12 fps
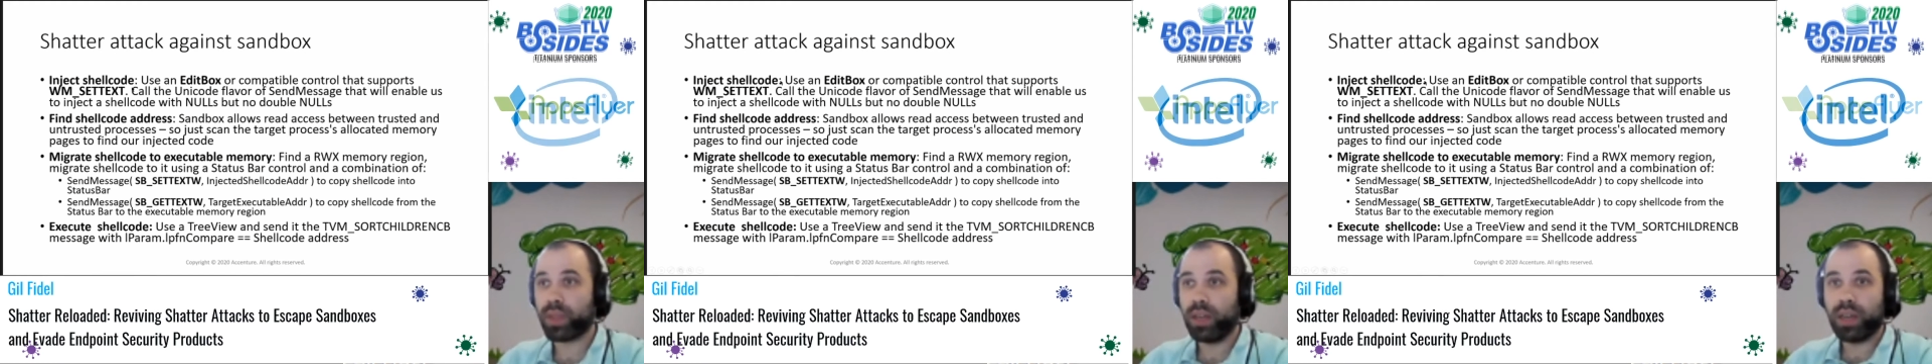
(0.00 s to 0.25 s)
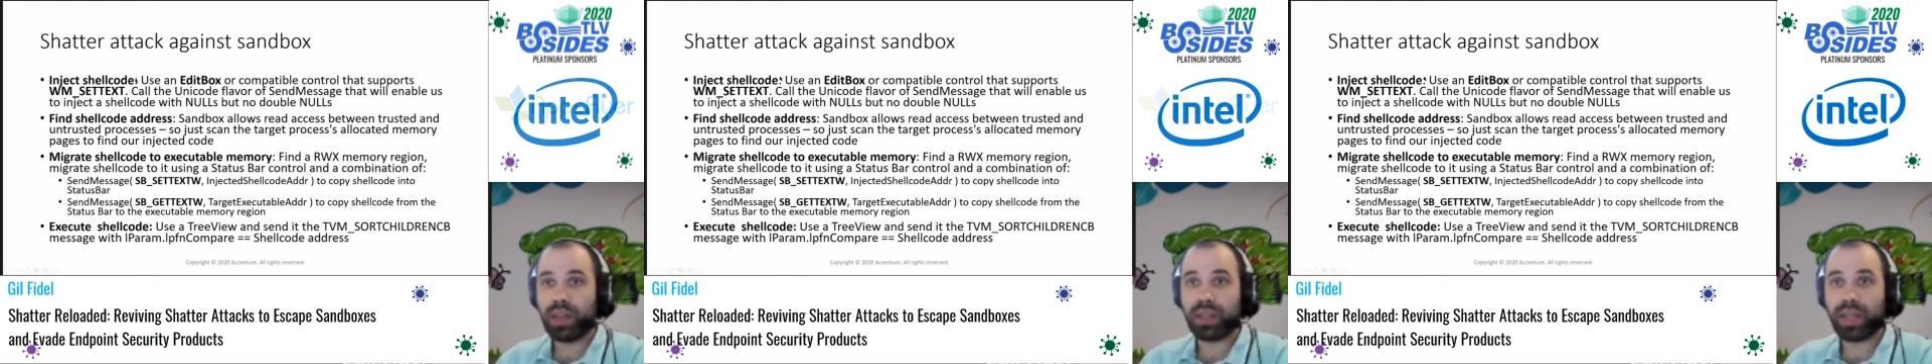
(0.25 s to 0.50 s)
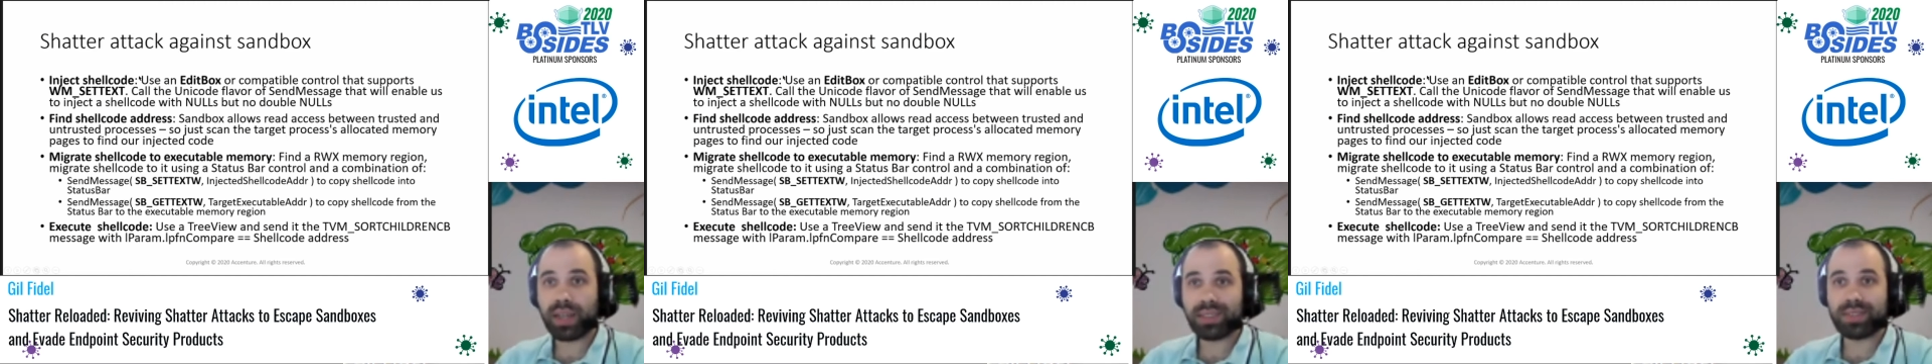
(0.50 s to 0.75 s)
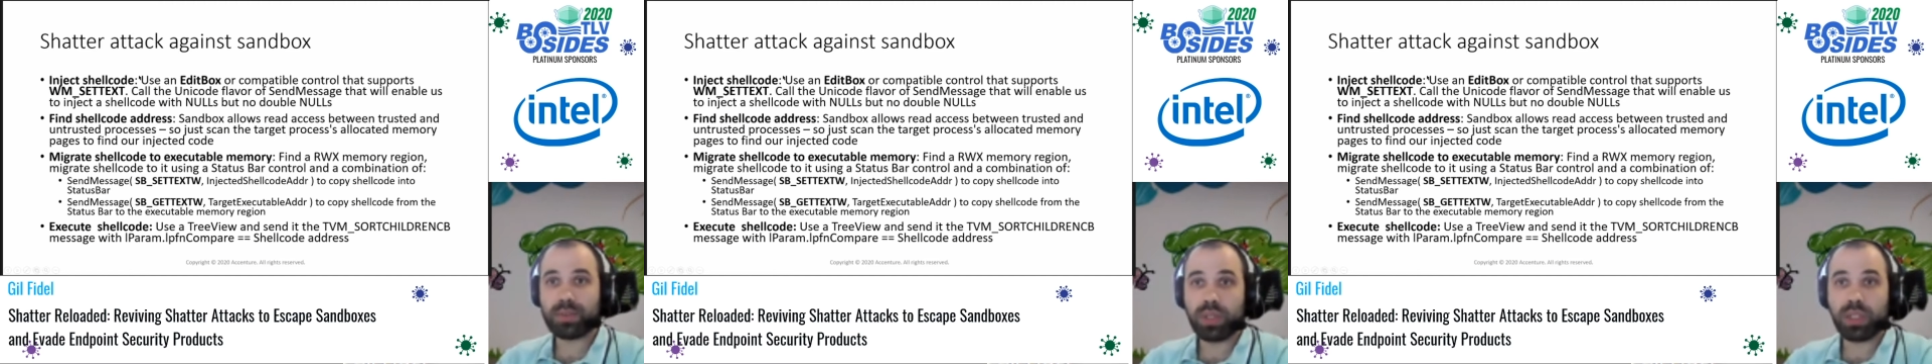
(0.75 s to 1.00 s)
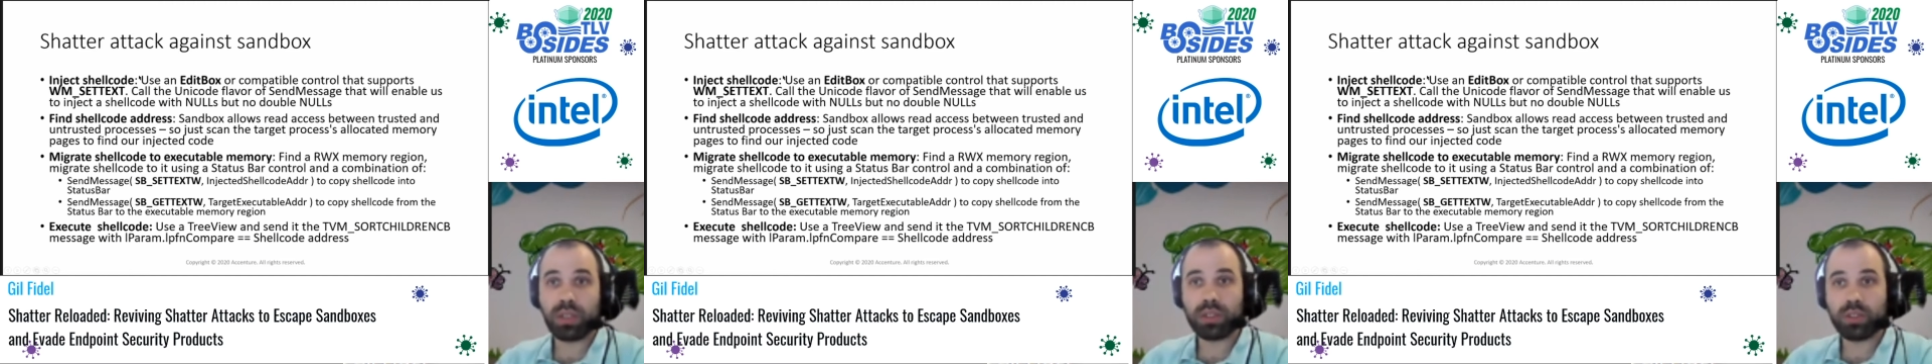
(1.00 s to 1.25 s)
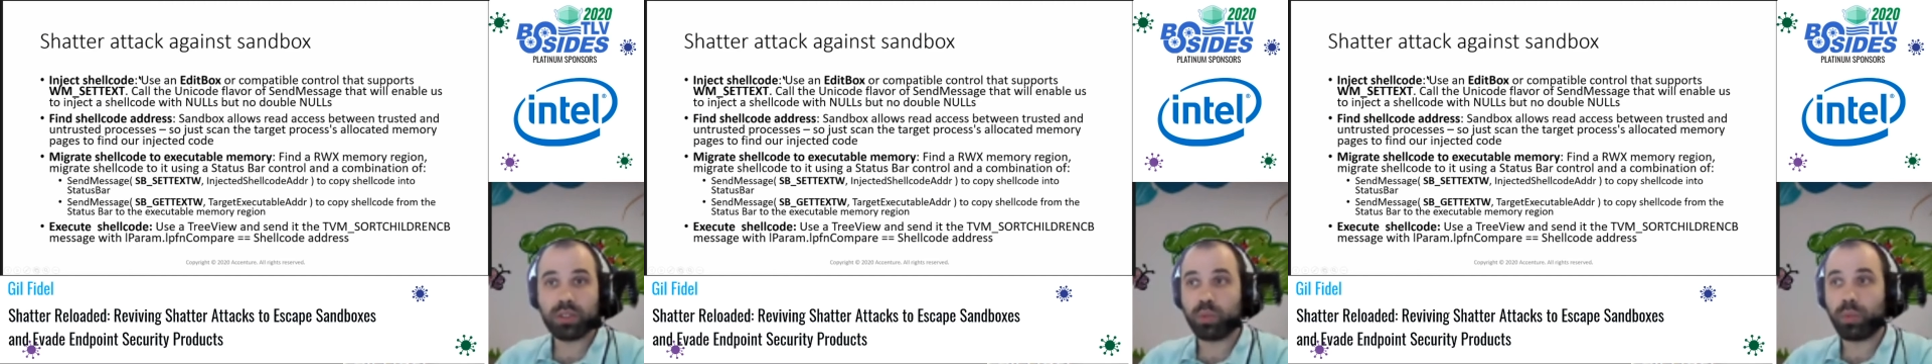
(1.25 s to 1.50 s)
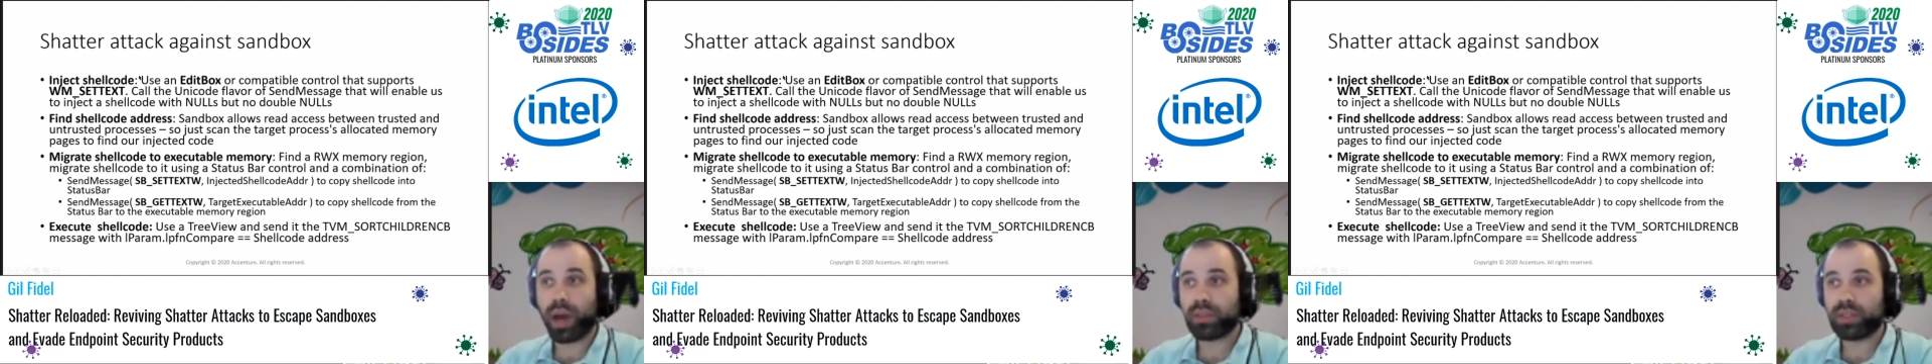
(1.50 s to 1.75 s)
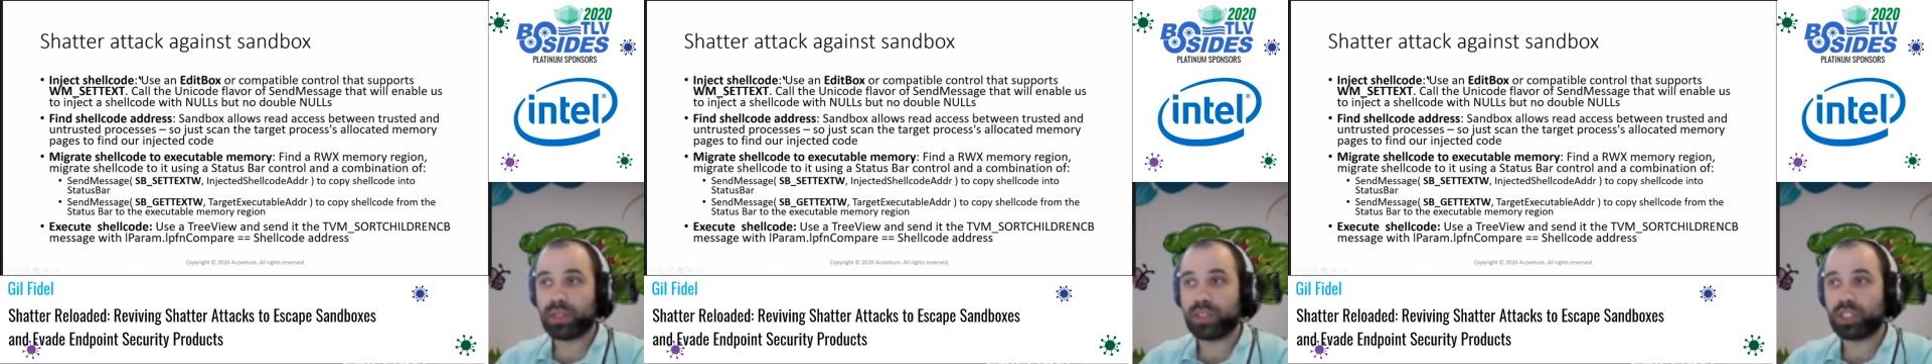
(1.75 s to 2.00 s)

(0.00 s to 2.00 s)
Next, we needed to migrate the